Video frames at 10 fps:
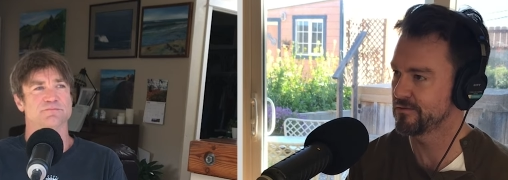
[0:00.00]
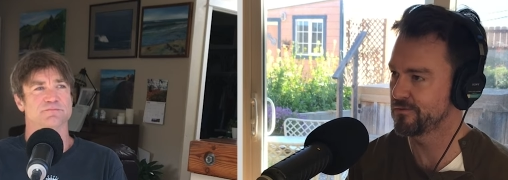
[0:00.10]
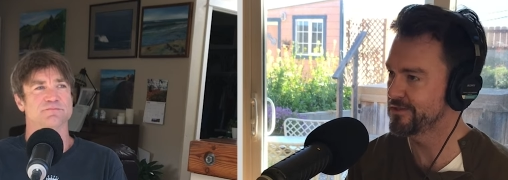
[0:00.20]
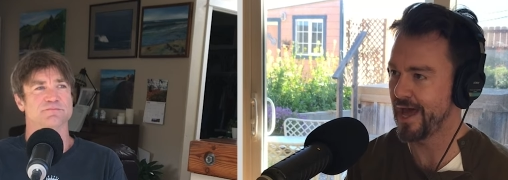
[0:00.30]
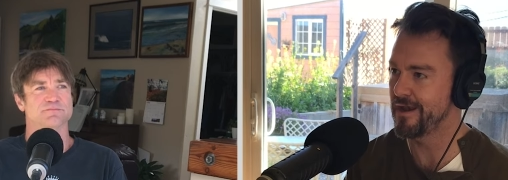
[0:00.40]

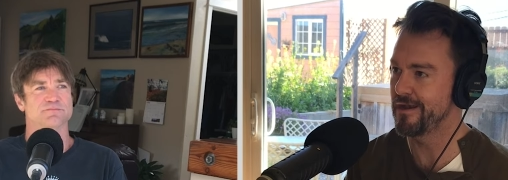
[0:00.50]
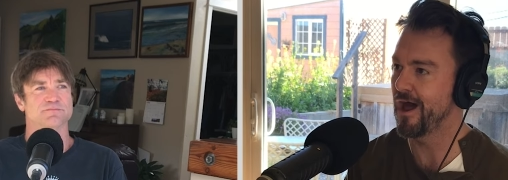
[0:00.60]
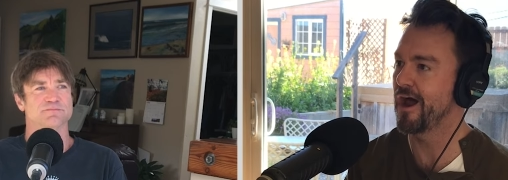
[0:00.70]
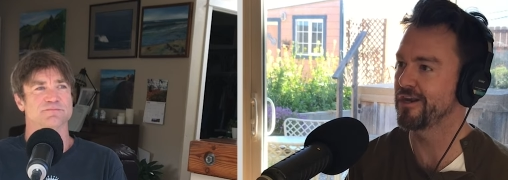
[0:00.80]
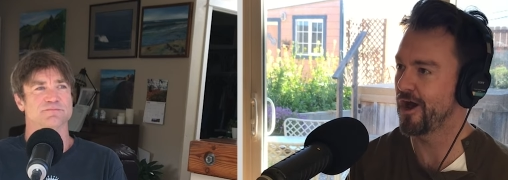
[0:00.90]
Speaker 1: Was that
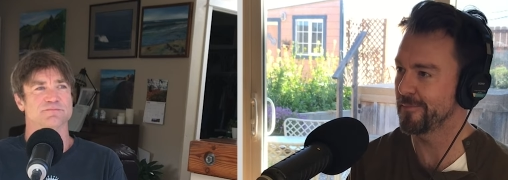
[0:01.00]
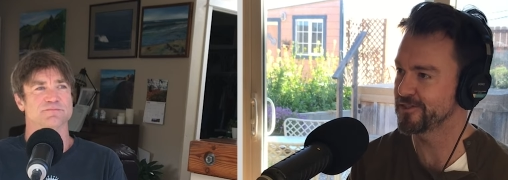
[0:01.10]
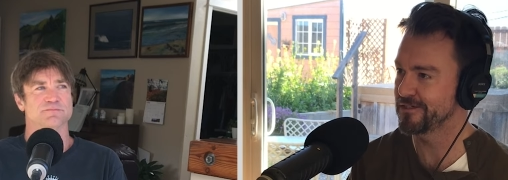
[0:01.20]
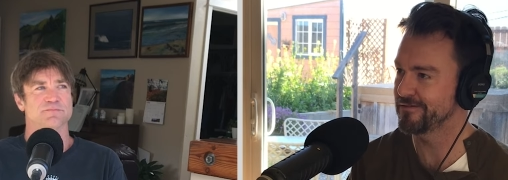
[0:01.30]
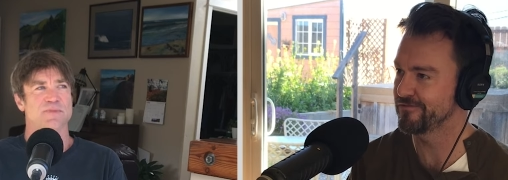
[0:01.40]
not an
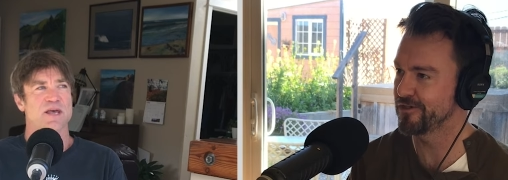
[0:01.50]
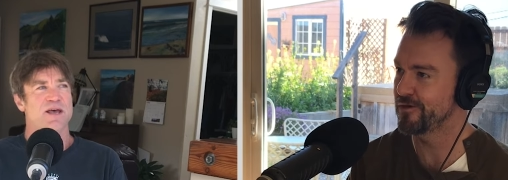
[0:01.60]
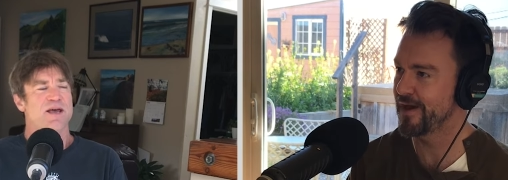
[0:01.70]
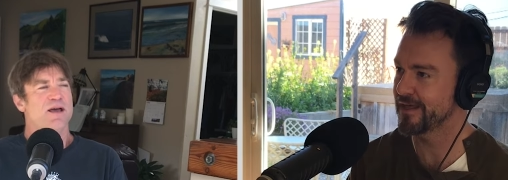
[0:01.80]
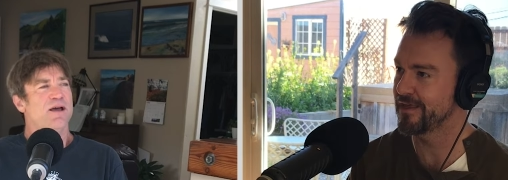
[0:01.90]
option for you
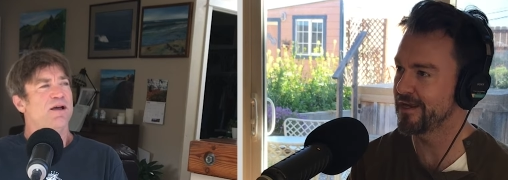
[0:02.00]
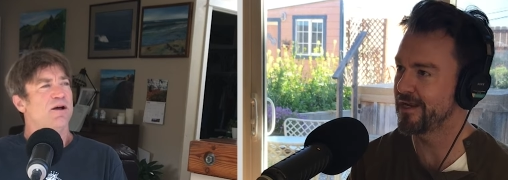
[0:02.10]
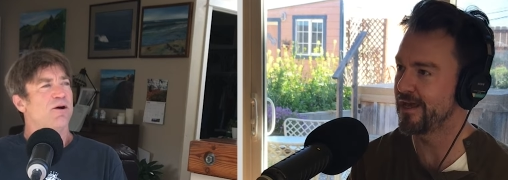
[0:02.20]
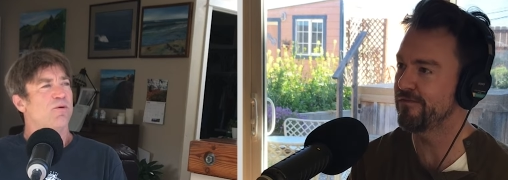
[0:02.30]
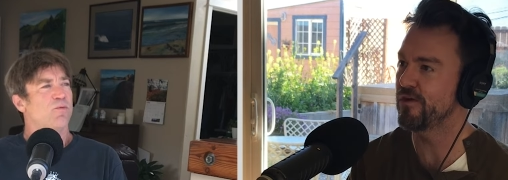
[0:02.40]
back then? And
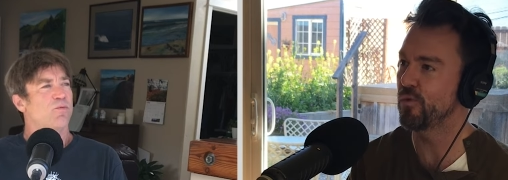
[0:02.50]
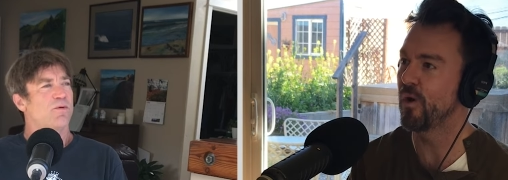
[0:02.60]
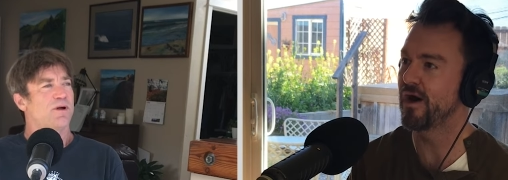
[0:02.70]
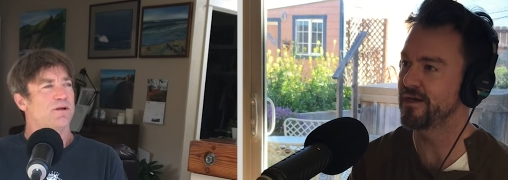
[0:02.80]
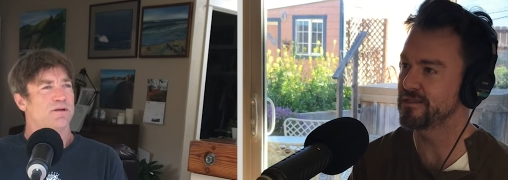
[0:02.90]
if it
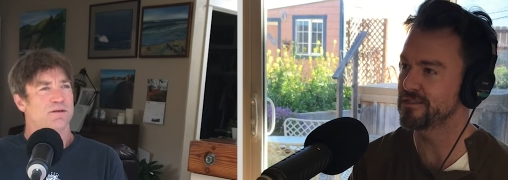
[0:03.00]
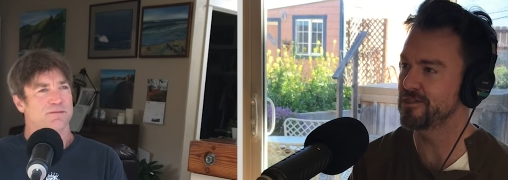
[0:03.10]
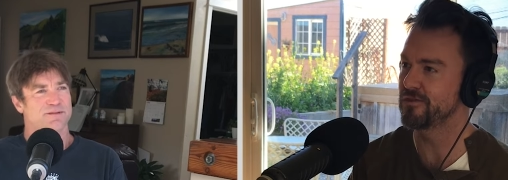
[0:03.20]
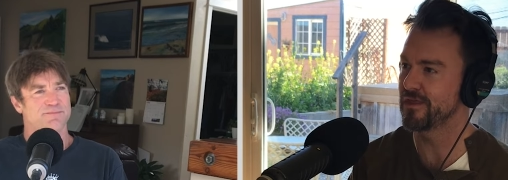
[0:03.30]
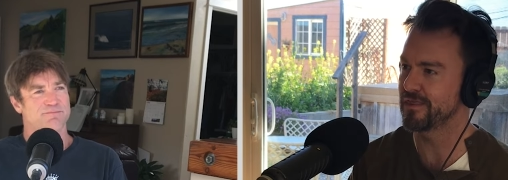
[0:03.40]
well, was, do
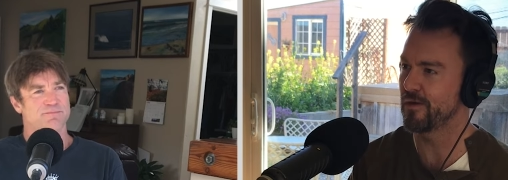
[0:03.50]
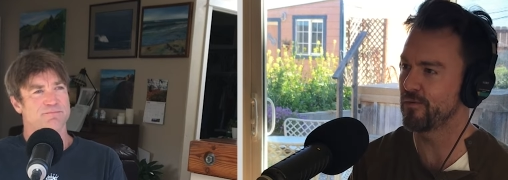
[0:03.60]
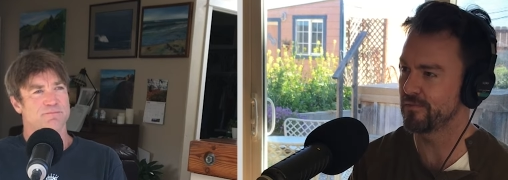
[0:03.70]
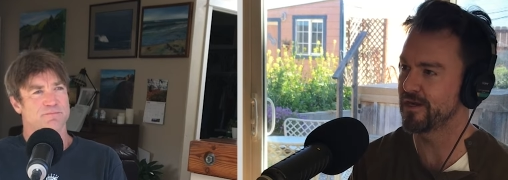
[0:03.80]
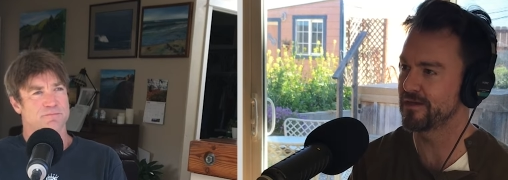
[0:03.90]
you think that
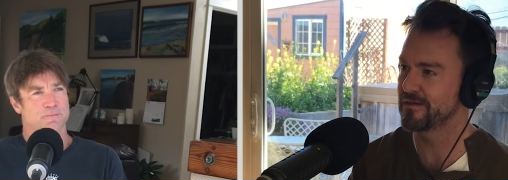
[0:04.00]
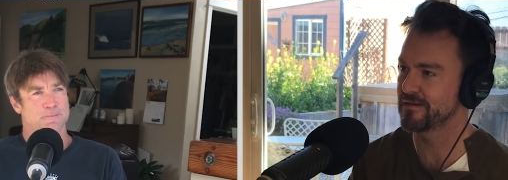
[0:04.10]
would have been a